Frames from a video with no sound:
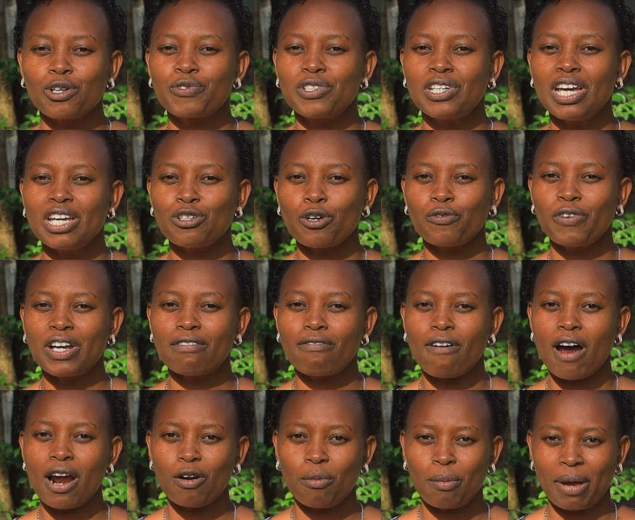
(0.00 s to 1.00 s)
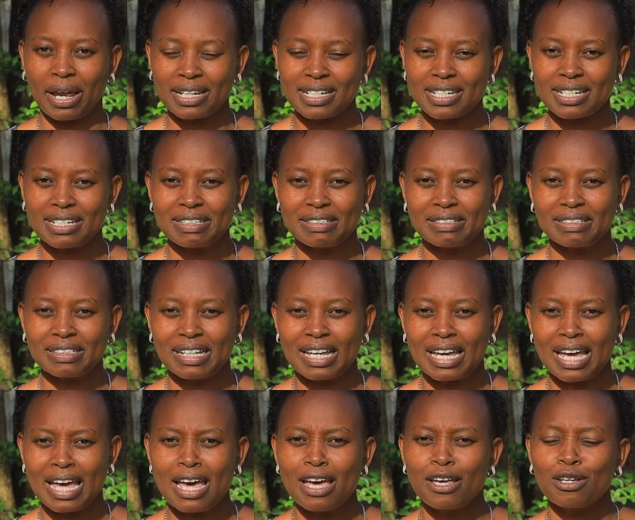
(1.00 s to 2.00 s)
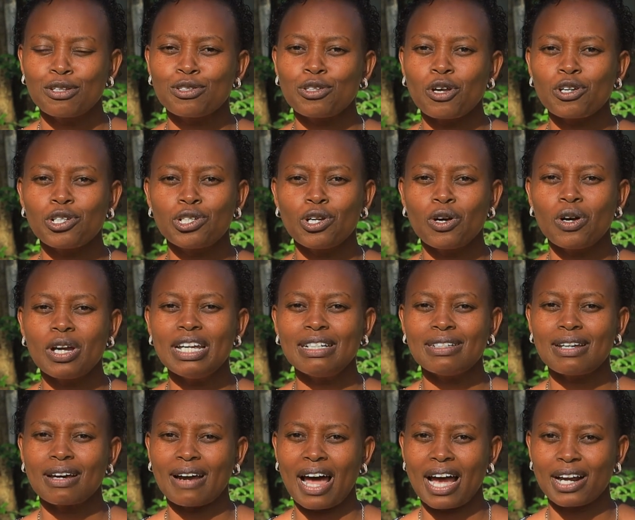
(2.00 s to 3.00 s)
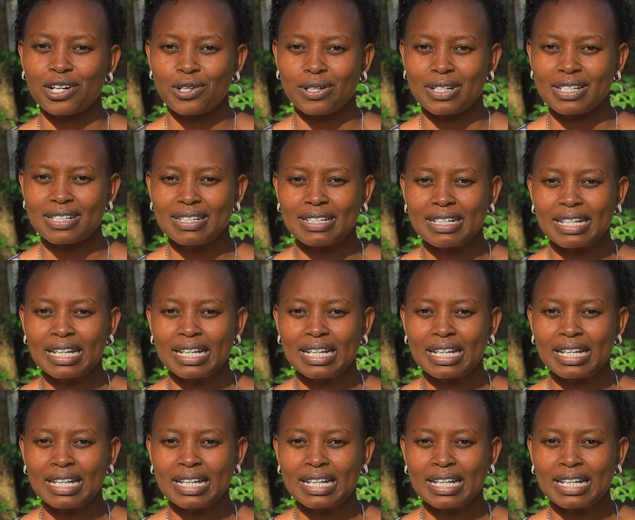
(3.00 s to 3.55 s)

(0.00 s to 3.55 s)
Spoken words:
of change of environment, social interactions,